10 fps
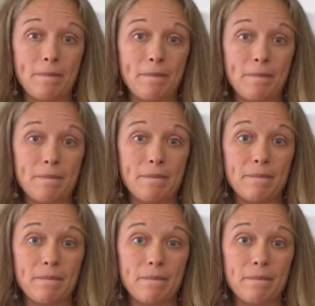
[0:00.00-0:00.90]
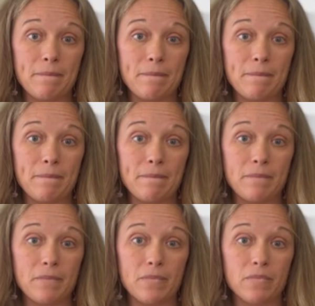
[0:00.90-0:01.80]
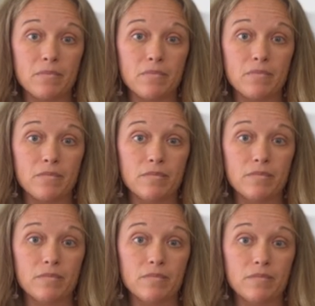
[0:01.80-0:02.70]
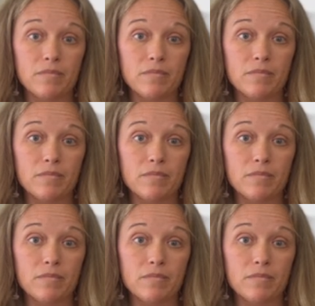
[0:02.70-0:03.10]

The person shown says nothing.